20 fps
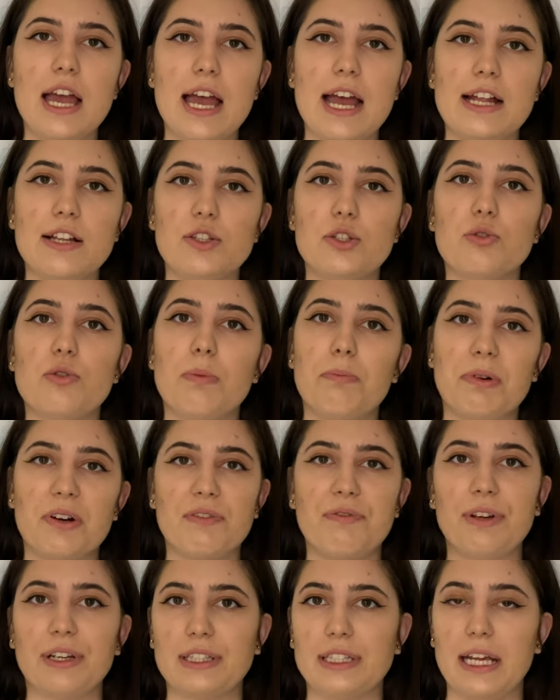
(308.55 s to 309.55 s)
and do a
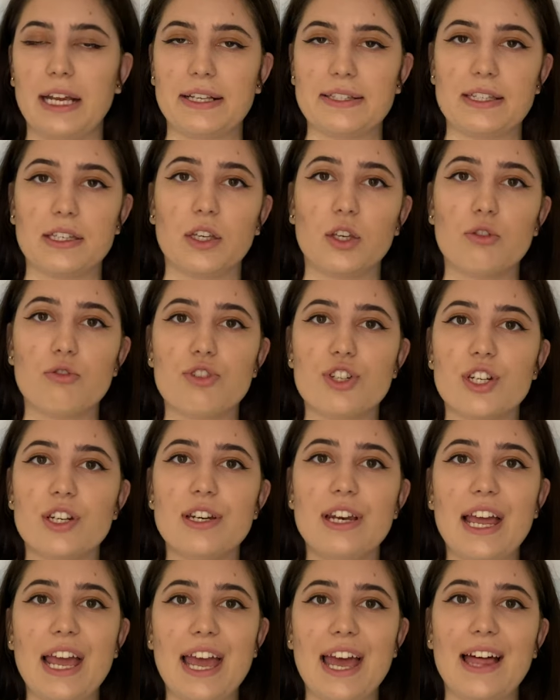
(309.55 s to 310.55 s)
perfect execution
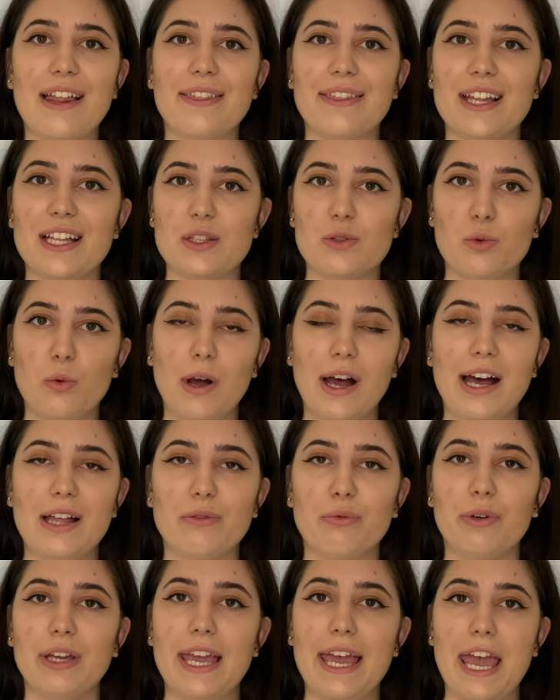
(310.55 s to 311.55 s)
and that's
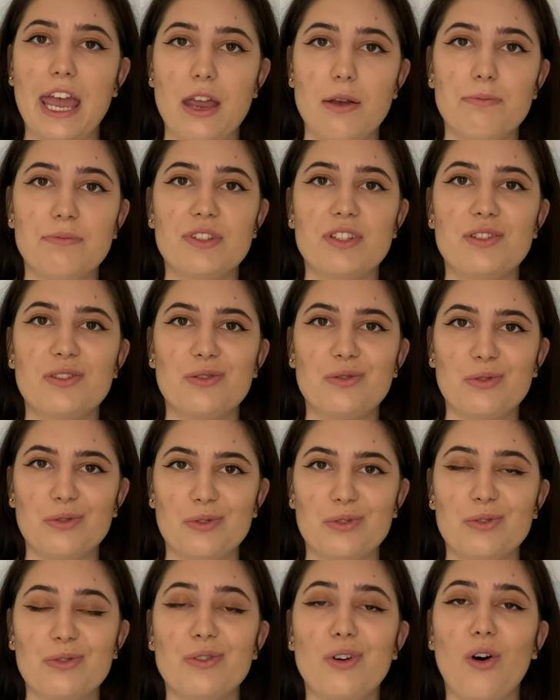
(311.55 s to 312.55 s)
what we aimed to
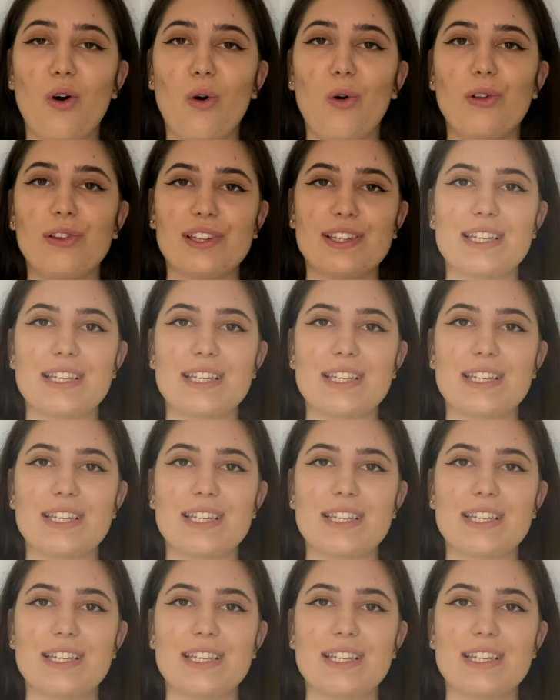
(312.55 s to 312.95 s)
do all the